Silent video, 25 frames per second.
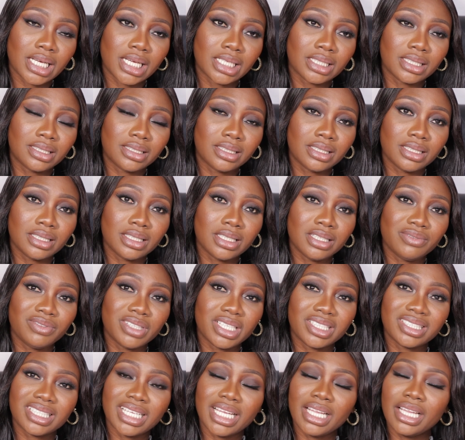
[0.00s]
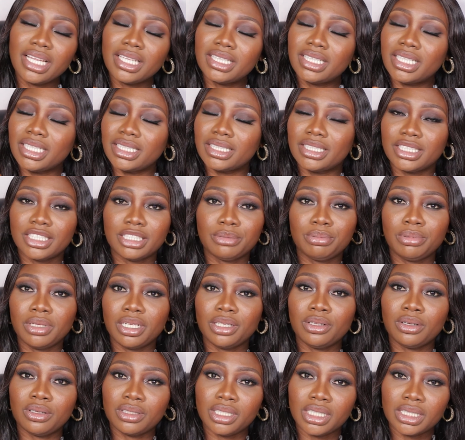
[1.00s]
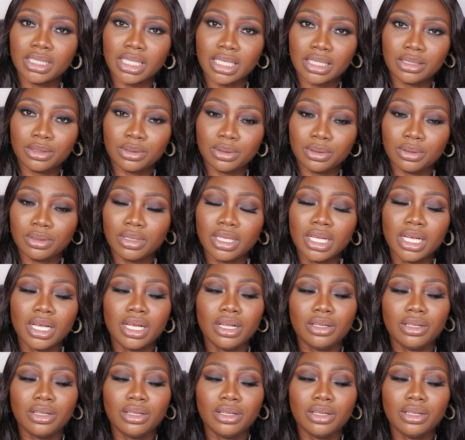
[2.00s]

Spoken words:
and see if there's anything displayed on it at all.